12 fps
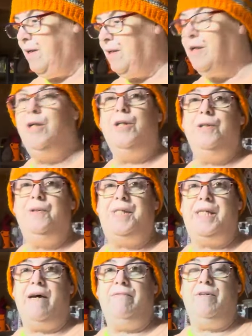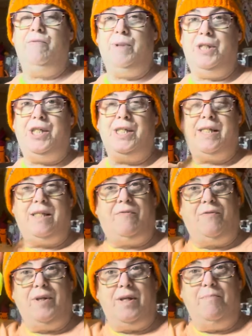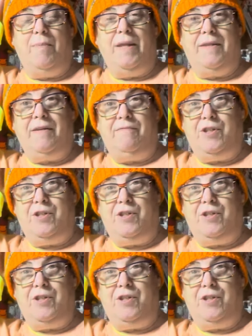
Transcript: clue seven, which is for the month of